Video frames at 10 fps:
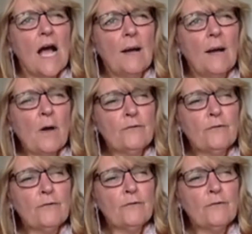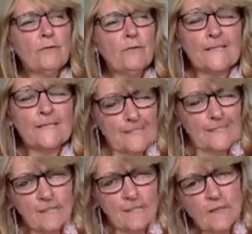I've got a wonderful
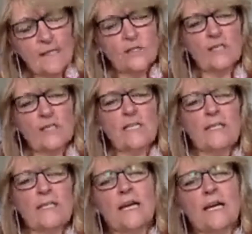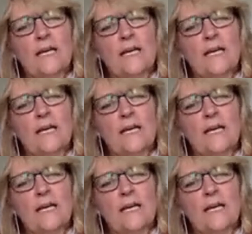assistant, and she's